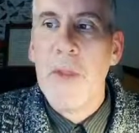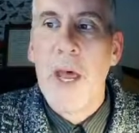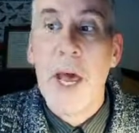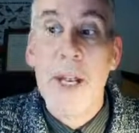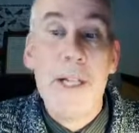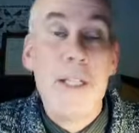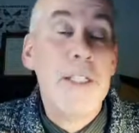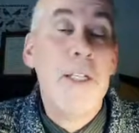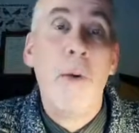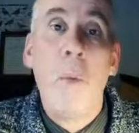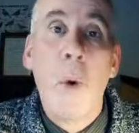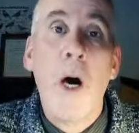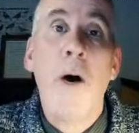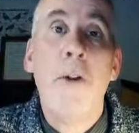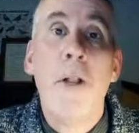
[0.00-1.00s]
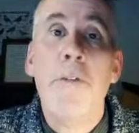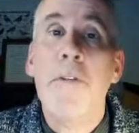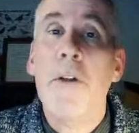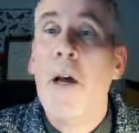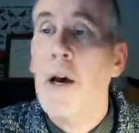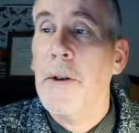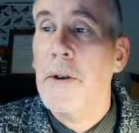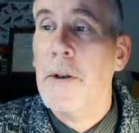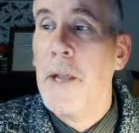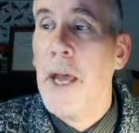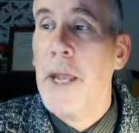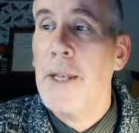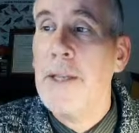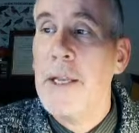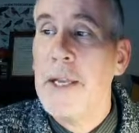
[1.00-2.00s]
and it's in a wildlife garden,
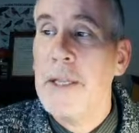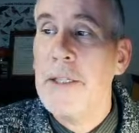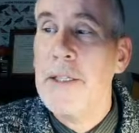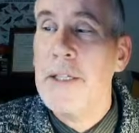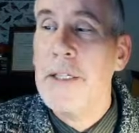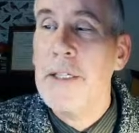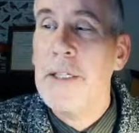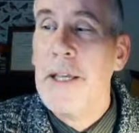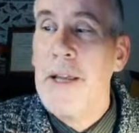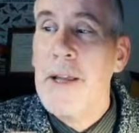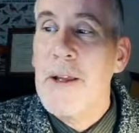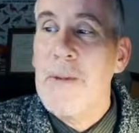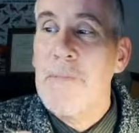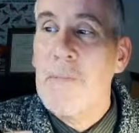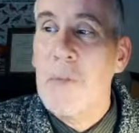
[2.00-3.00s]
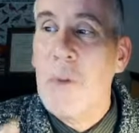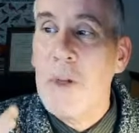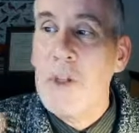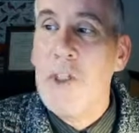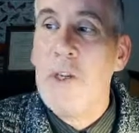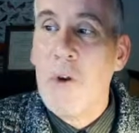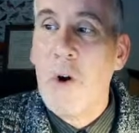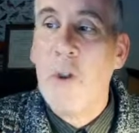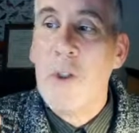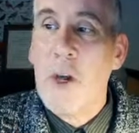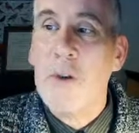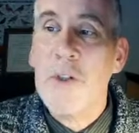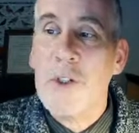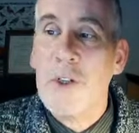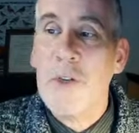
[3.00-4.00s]
and it's once you've got
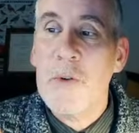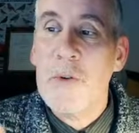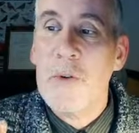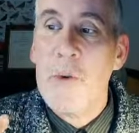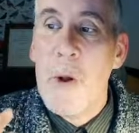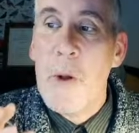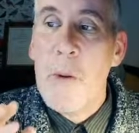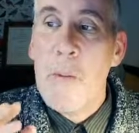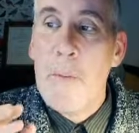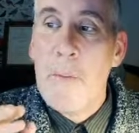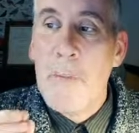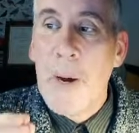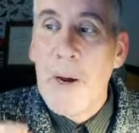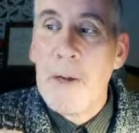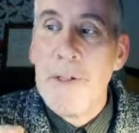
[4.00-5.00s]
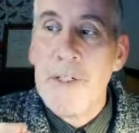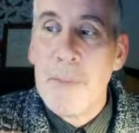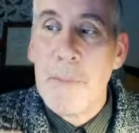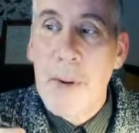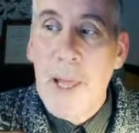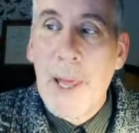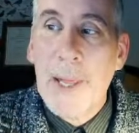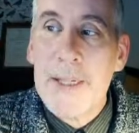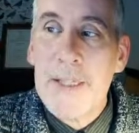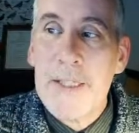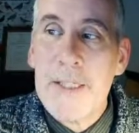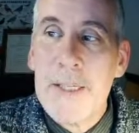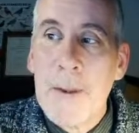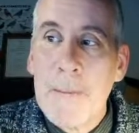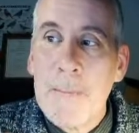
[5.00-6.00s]
those two parts in place,